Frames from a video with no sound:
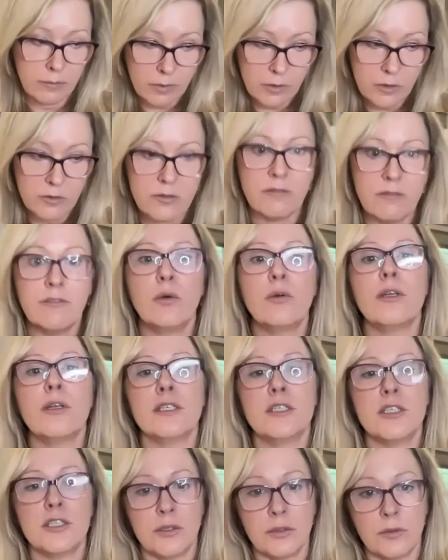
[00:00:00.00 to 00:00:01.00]
devoted
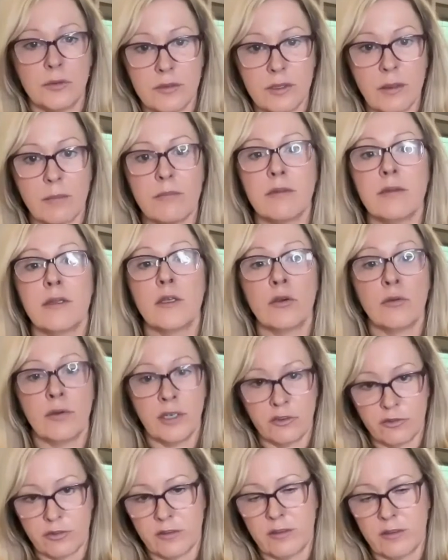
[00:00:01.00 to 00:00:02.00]
to something that you're
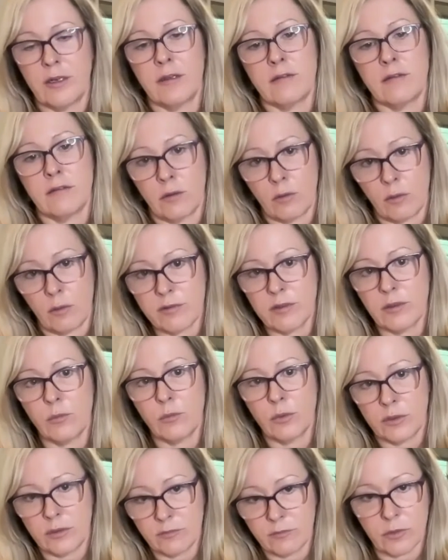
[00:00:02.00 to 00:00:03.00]
interested in. So obviously we're
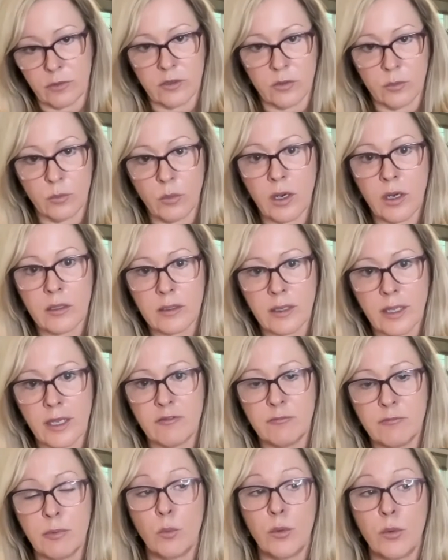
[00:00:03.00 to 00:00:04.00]
devoted to wildlife,
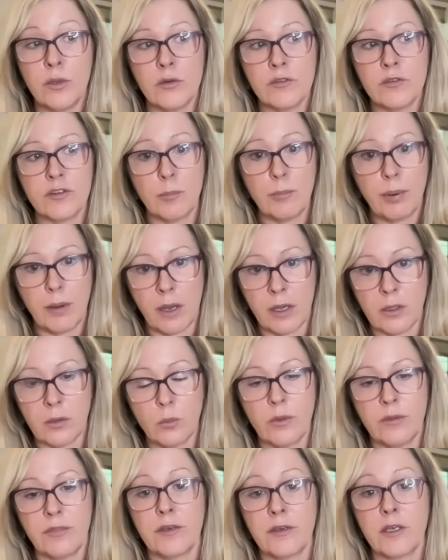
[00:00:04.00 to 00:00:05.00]
but we also partner
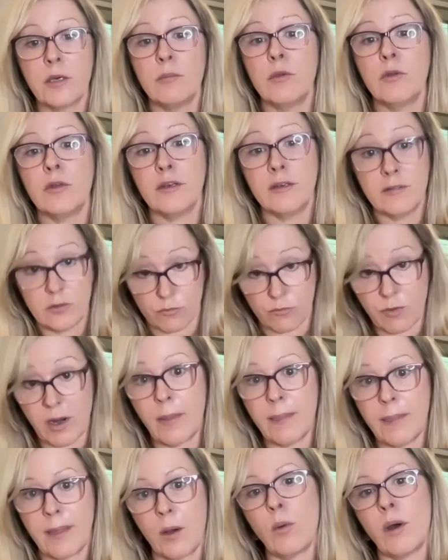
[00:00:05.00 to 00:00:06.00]
with the communities around
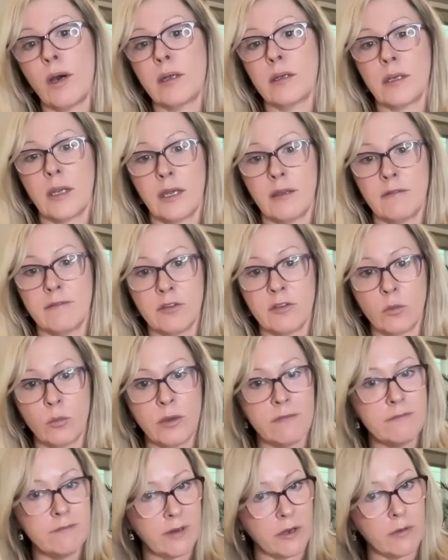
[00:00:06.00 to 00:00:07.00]
that wildlife. So we're
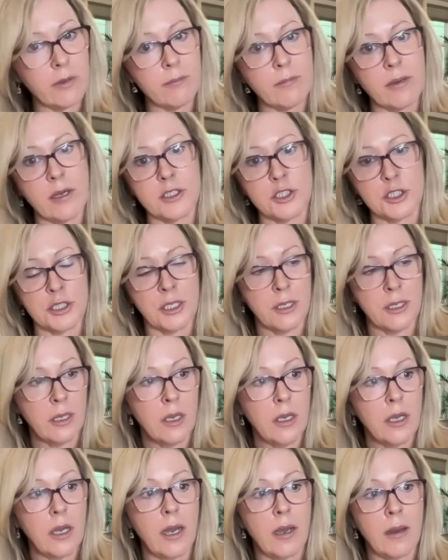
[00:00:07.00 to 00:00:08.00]
very much
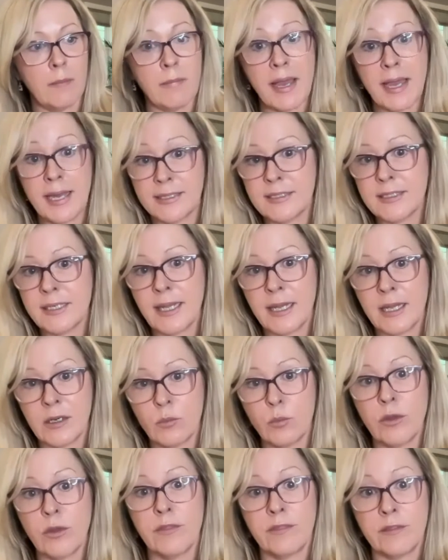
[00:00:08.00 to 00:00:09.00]
um, hand in hand
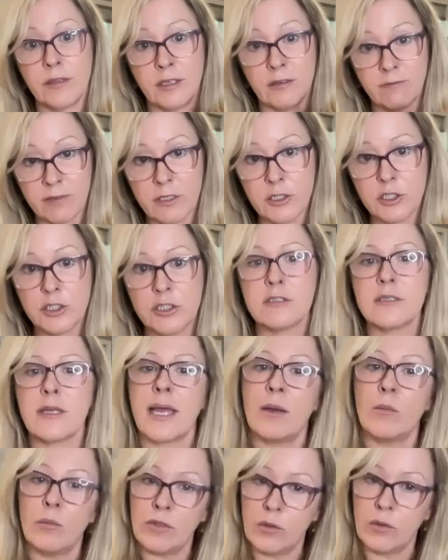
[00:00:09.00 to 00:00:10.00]
with the villagers and with the